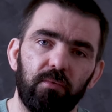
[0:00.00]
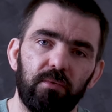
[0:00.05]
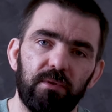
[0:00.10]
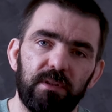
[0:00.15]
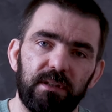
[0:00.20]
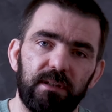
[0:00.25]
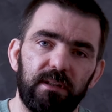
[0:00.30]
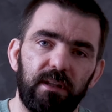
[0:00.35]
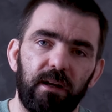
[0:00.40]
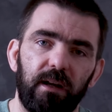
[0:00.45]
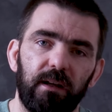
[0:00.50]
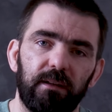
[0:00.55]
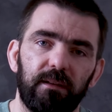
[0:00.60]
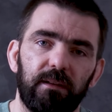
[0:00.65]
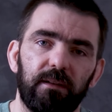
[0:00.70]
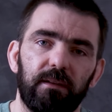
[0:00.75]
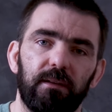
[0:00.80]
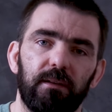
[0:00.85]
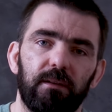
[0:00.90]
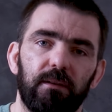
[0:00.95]
with a layer
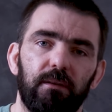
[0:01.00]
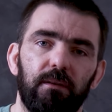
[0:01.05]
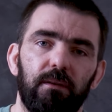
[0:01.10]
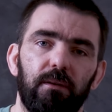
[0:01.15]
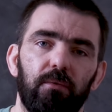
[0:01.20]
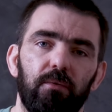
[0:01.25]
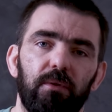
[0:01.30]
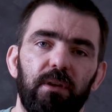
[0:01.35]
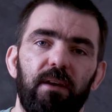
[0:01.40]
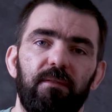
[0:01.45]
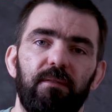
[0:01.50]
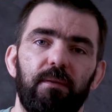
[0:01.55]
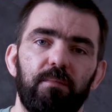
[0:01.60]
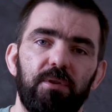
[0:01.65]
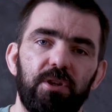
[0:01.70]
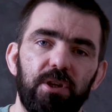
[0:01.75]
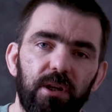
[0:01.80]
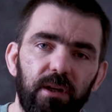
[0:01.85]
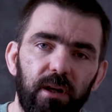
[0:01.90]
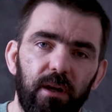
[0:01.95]
of cream and
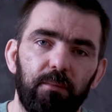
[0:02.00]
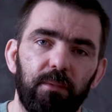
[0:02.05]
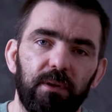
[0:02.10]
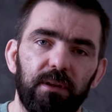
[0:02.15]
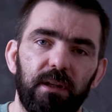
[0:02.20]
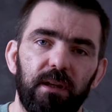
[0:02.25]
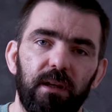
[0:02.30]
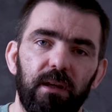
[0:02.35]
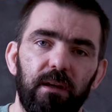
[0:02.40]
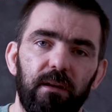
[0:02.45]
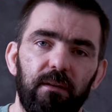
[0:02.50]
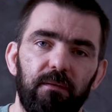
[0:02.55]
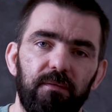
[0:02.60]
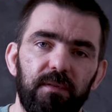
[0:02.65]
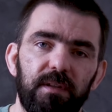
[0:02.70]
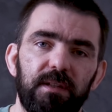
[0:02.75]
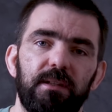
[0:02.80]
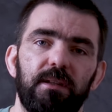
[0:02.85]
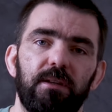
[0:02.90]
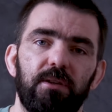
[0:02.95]
insert,
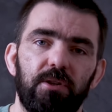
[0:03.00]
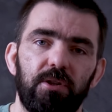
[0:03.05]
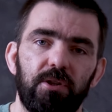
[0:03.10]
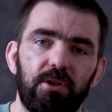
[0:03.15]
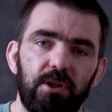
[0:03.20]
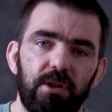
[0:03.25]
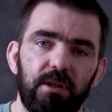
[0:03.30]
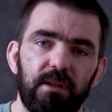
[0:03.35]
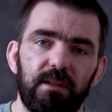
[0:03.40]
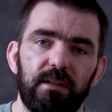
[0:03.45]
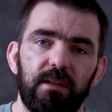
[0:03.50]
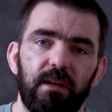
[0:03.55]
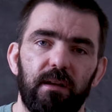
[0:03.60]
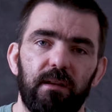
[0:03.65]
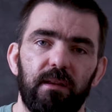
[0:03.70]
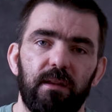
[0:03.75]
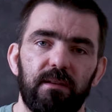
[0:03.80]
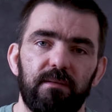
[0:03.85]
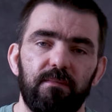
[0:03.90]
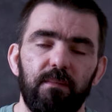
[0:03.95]
next
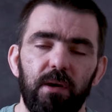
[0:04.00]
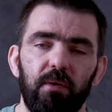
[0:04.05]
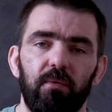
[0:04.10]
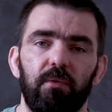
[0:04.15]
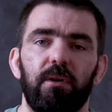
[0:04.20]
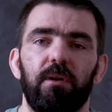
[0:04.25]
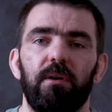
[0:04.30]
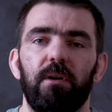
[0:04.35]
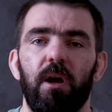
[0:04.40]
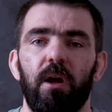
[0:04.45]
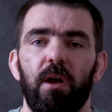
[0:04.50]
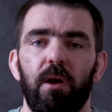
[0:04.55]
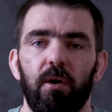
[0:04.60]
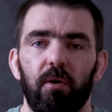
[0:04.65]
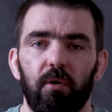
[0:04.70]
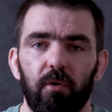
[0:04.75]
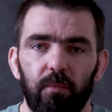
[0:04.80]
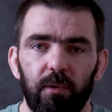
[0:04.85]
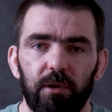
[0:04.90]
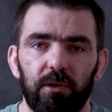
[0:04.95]
only pistachio
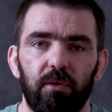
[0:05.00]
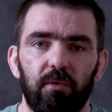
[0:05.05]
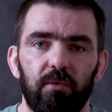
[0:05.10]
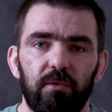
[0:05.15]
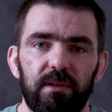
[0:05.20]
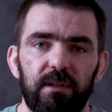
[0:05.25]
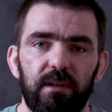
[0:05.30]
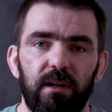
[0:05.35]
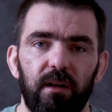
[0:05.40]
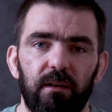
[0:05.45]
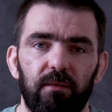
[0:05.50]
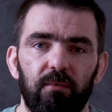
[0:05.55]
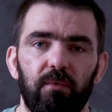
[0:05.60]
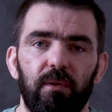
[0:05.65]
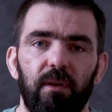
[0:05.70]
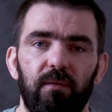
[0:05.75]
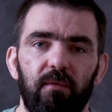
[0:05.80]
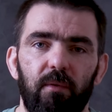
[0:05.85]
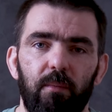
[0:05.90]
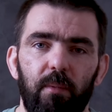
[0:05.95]
cream, cream
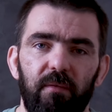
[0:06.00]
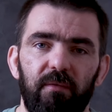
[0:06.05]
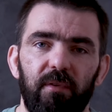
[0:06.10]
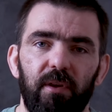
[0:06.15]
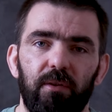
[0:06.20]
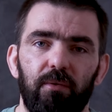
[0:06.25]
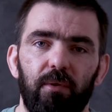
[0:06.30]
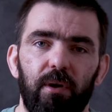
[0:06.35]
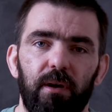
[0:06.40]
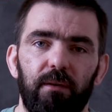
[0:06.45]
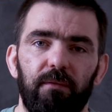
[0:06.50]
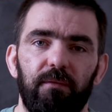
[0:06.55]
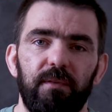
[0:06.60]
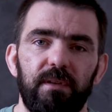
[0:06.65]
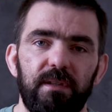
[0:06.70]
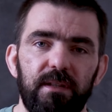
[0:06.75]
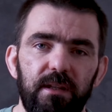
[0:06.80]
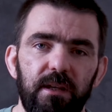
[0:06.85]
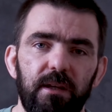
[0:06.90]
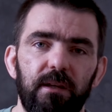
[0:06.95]
and insert
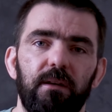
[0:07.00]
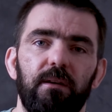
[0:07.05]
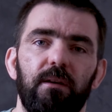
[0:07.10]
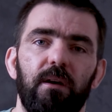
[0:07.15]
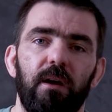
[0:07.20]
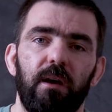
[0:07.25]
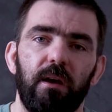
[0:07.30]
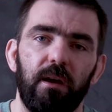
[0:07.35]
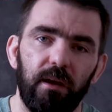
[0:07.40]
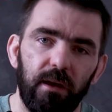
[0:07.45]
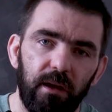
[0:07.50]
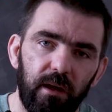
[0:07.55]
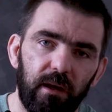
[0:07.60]
next, and so on.